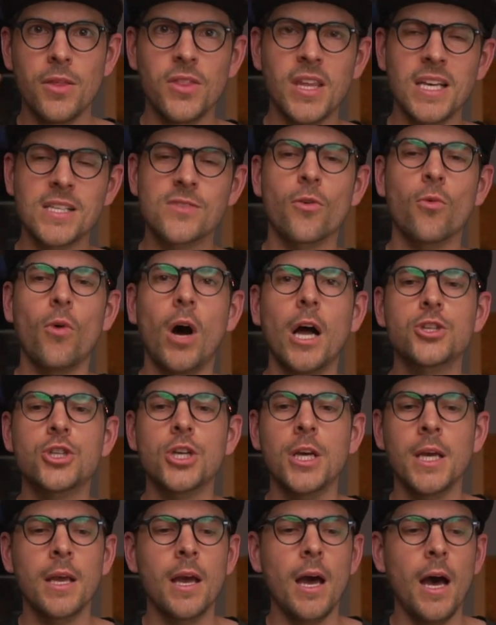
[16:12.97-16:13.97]
Thanks for
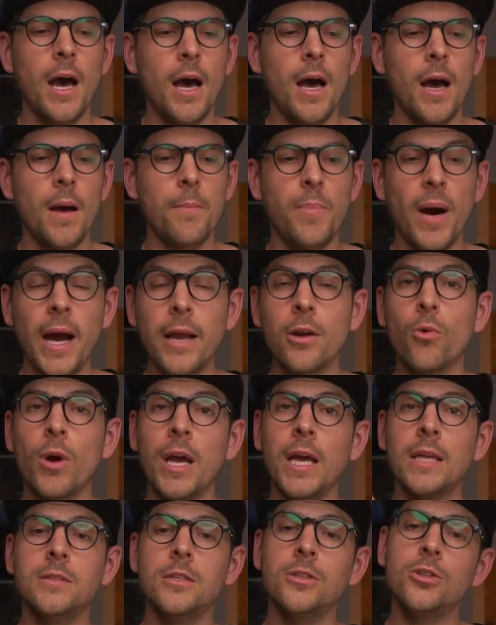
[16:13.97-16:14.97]
watching. Uh, by the
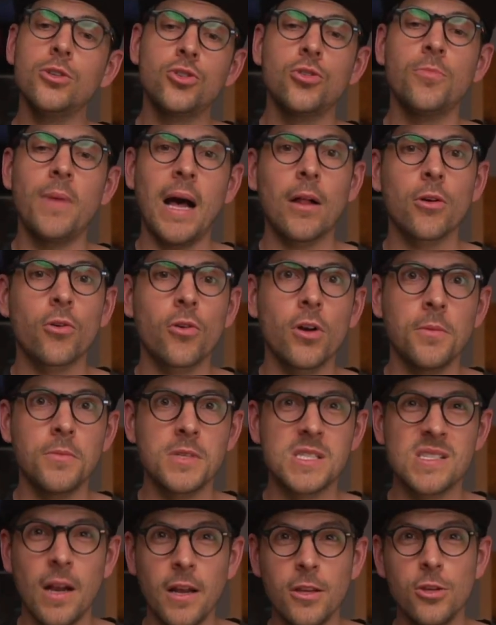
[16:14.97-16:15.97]
way, the YouTube algorithm
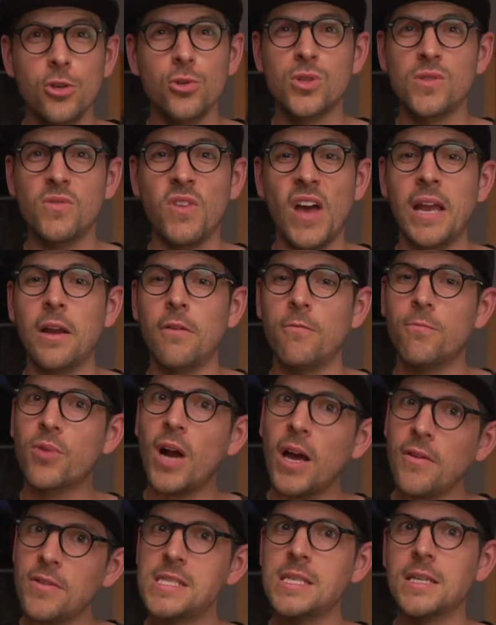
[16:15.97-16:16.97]
is not a huge fan of
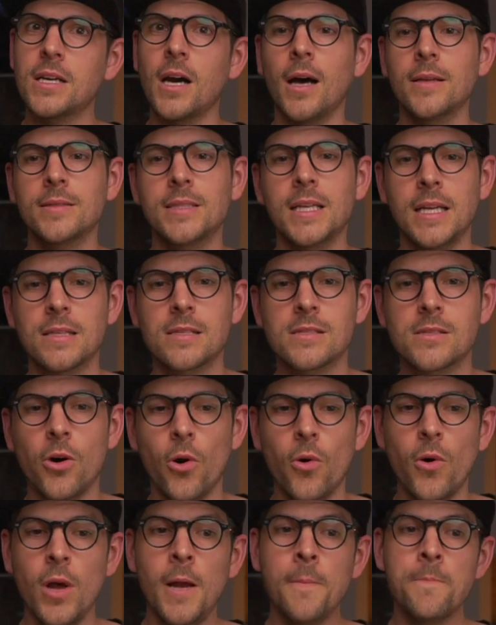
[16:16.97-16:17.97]
privacy content,
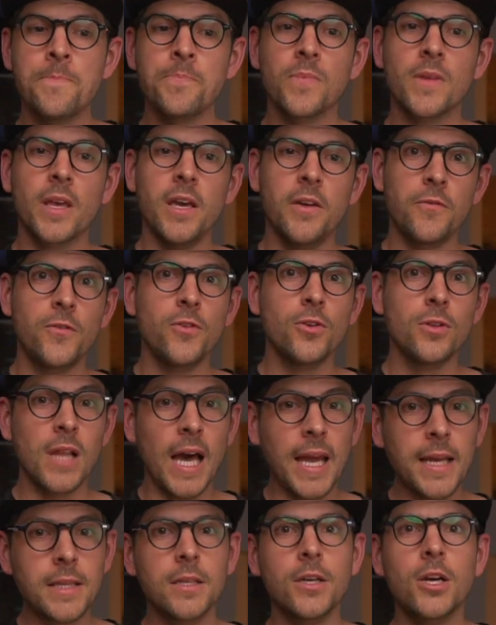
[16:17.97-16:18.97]
so if you
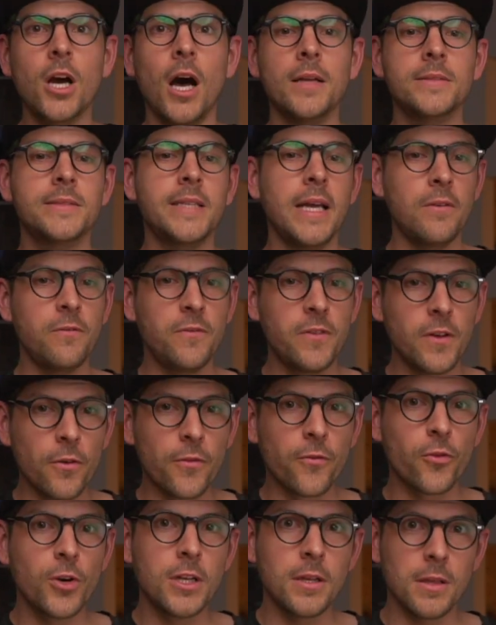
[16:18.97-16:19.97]
like the content, feel
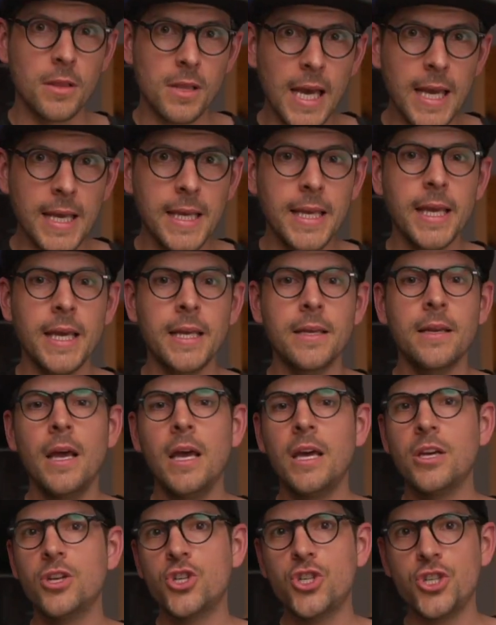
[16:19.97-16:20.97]
free to like it,
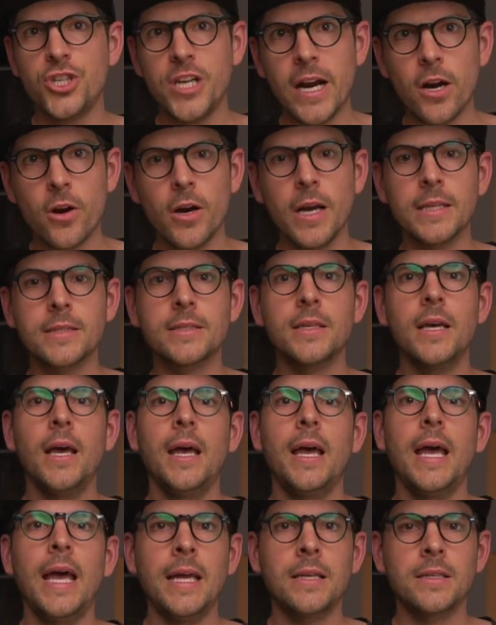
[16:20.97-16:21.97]
share it,
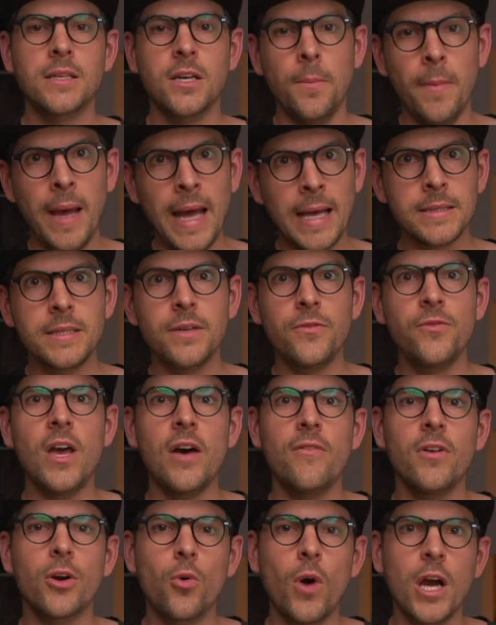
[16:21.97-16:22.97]
and comment if you
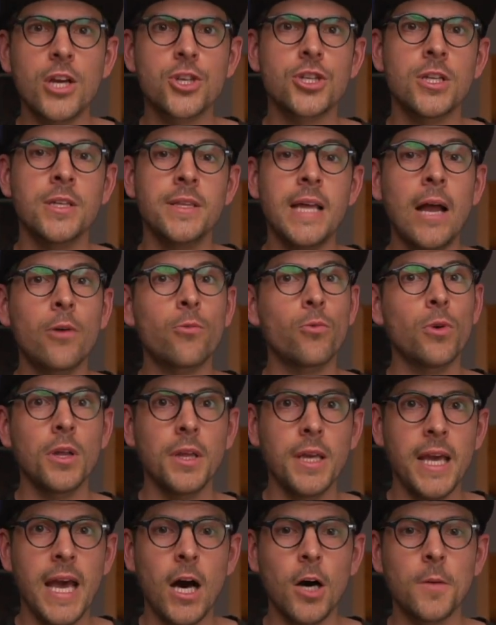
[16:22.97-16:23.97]
have a question. That
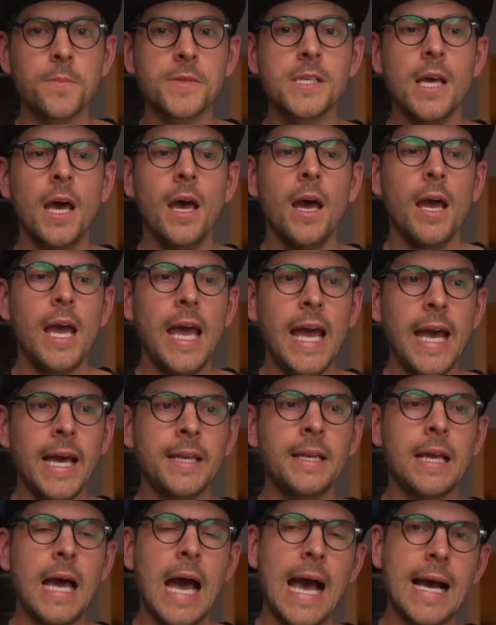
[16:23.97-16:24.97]
really helps.
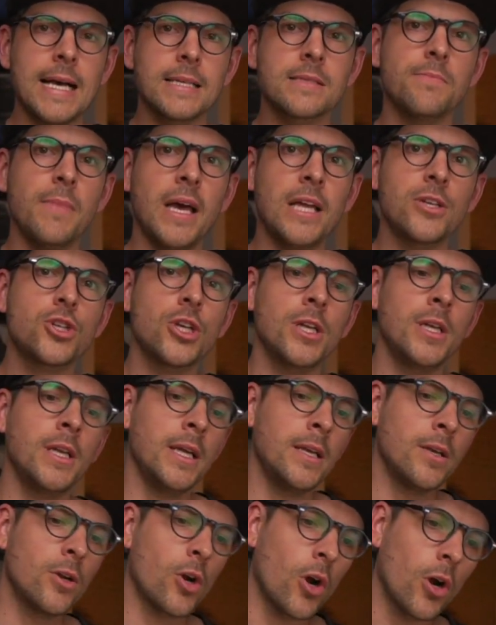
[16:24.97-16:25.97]
And as mentioned
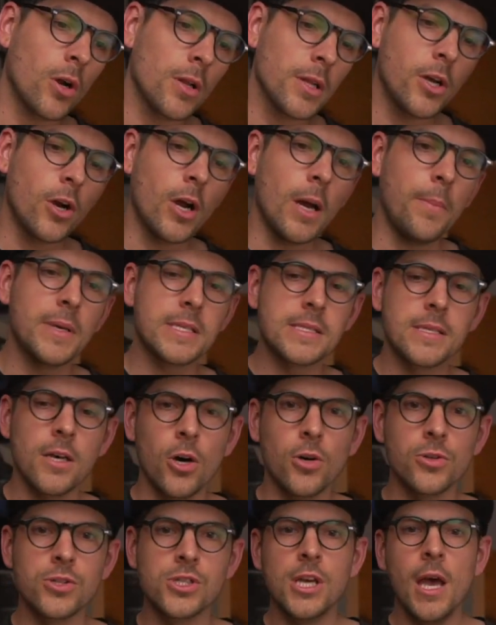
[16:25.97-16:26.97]
in earlier
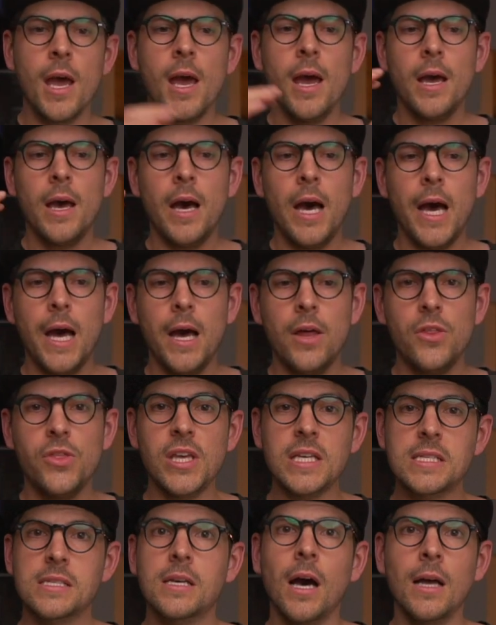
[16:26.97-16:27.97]
episodes, uh,
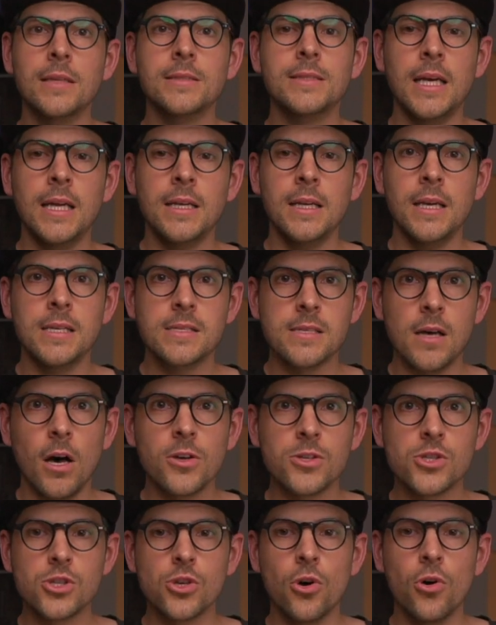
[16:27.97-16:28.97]
this content is
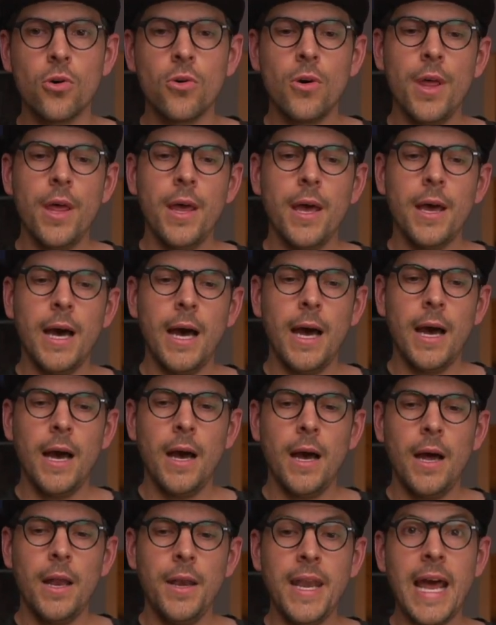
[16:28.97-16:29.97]
also
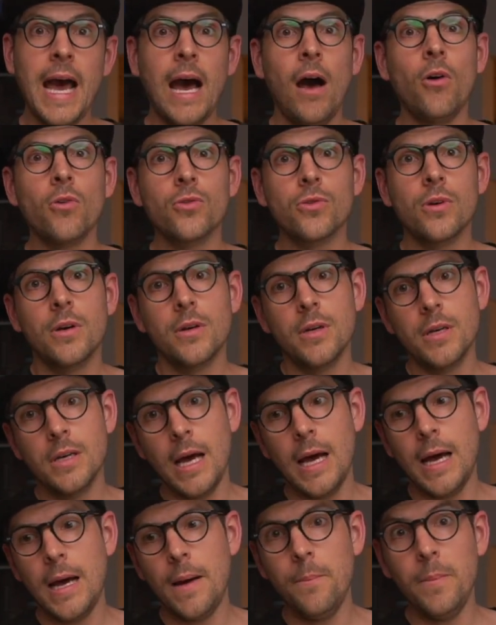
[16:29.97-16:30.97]
uh, now
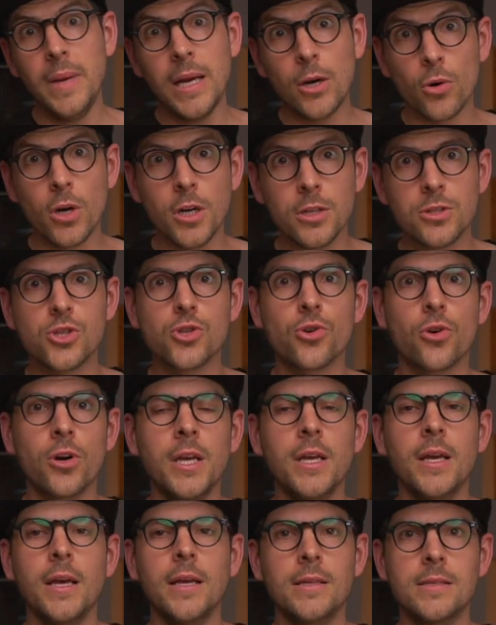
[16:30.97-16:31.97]
uh, mirrored.
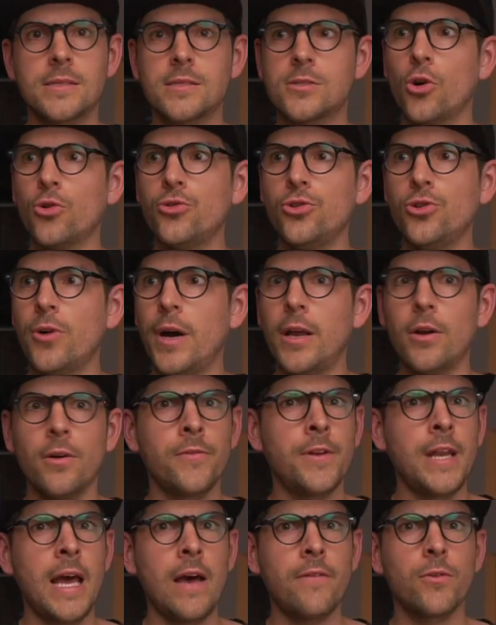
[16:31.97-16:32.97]
Sorry, it is so new, I don't
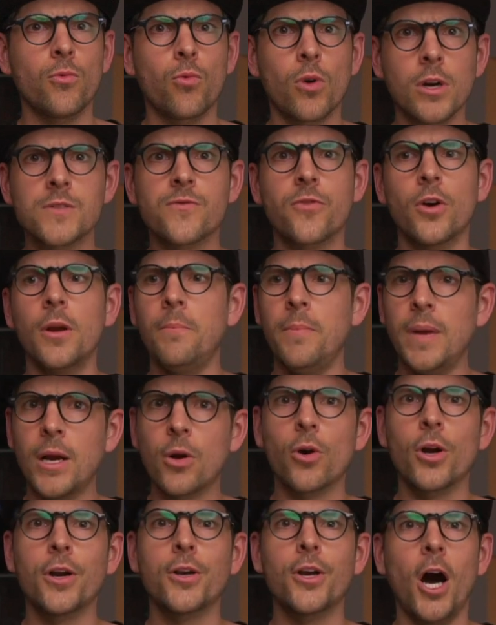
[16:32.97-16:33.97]
even have the words for it.
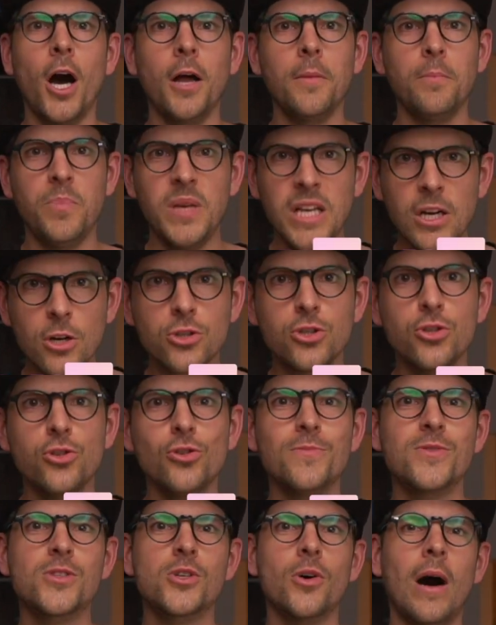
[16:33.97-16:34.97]
Mirrored on
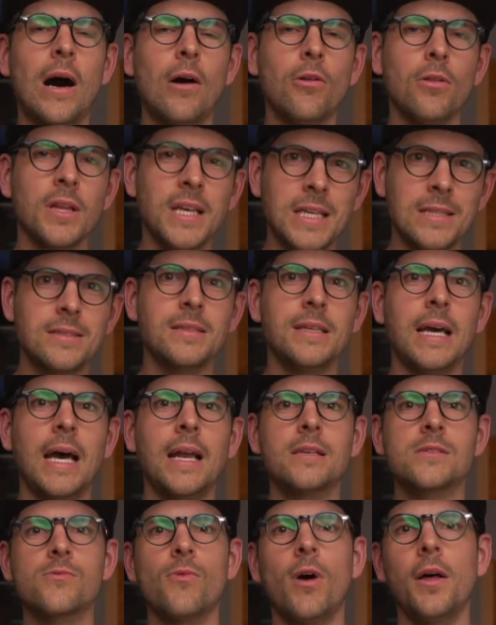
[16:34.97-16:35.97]
PeerTube, so I'll link to
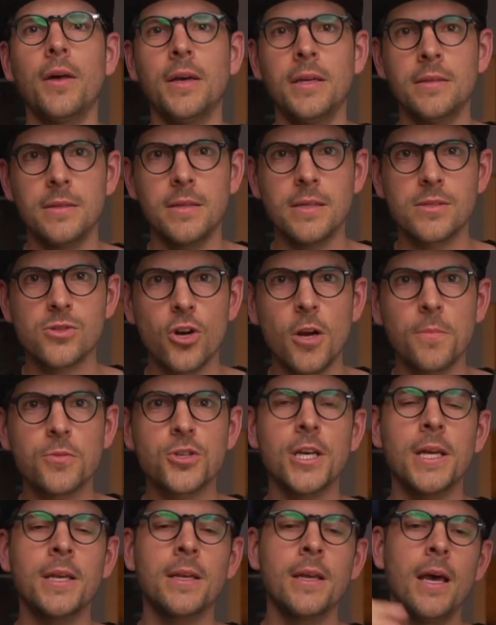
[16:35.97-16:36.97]
that as well in the
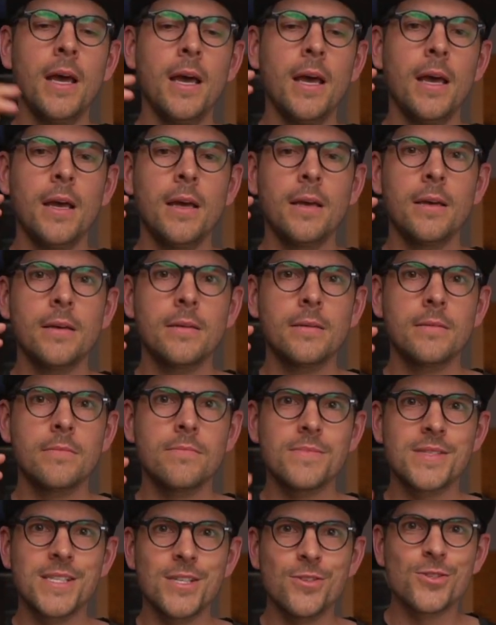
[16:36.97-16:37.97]
description.
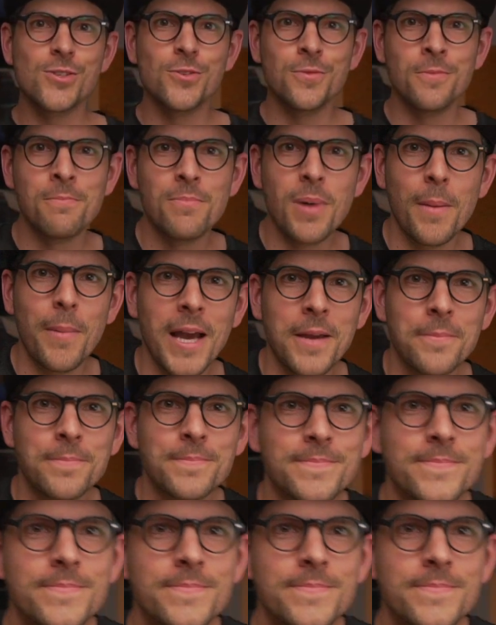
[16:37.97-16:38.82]
See you soon. Bye-bye.